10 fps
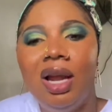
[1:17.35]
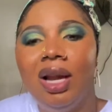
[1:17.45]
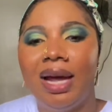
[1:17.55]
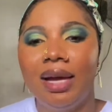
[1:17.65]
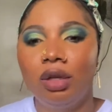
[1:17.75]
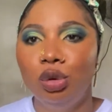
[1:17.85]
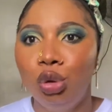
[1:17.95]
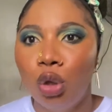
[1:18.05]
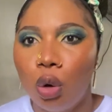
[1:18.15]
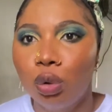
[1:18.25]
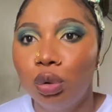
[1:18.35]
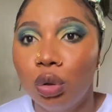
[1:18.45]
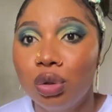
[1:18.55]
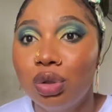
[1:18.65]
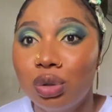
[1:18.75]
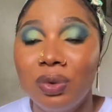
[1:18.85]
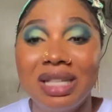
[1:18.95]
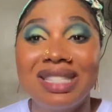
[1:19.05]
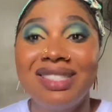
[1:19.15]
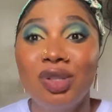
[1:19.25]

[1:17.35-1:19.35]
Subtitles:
Like, no, don't do it.